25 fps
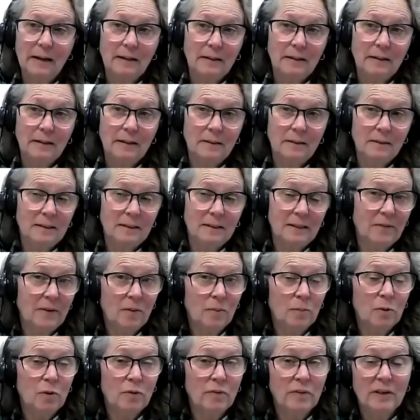And um, if
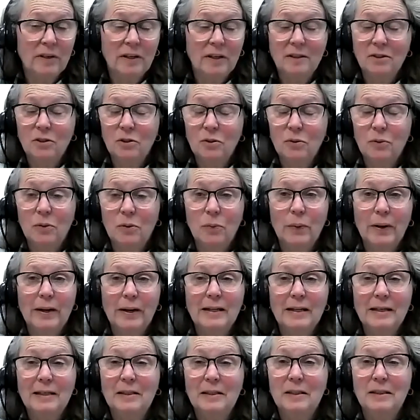they're moving into a
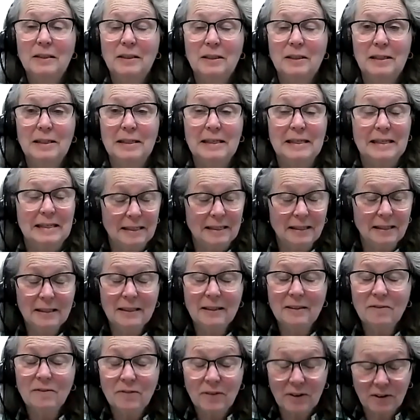ready to eat
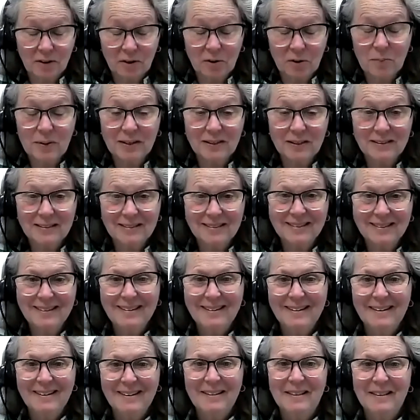environment,
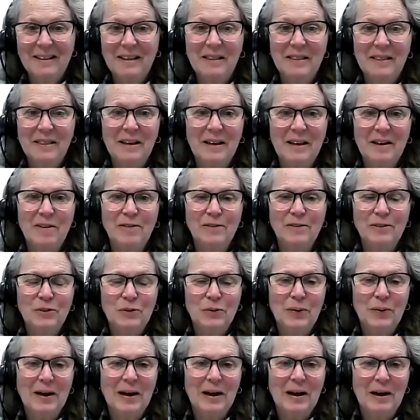then they
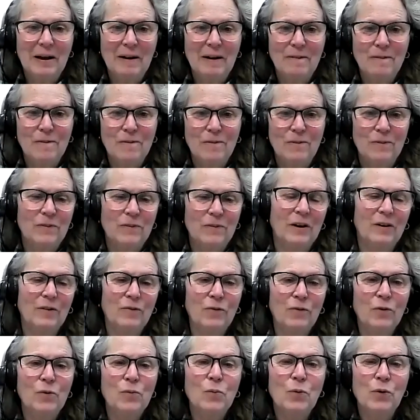also have a
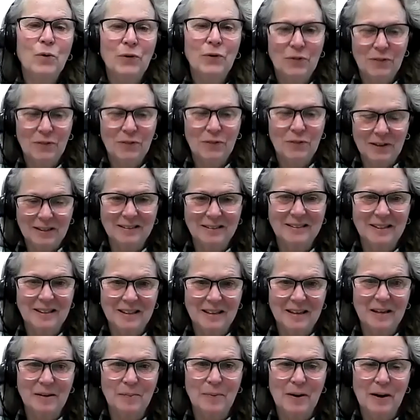few more things to
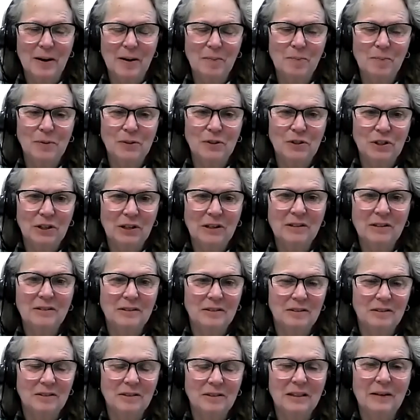think about,
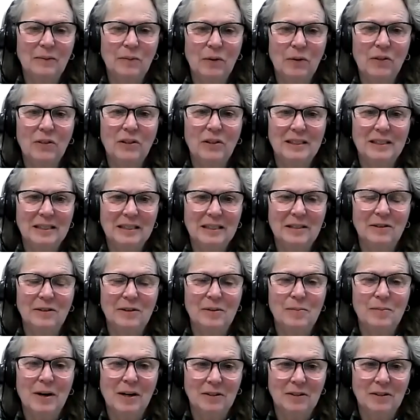particularly with Listeria